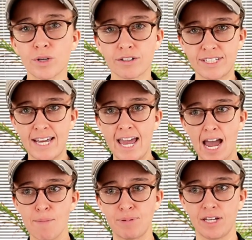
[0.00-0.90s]
we are
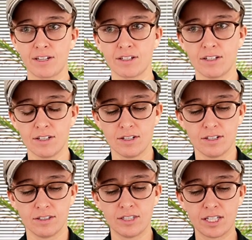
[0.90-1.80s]
tapping
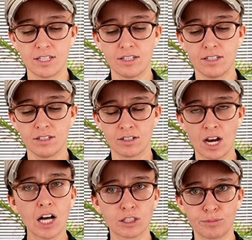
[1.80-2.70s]
the
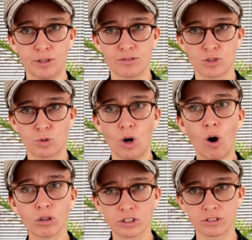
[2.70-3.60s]
collarbones, we're
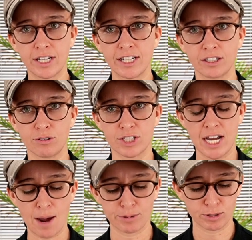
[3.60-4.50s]
alternating those taps.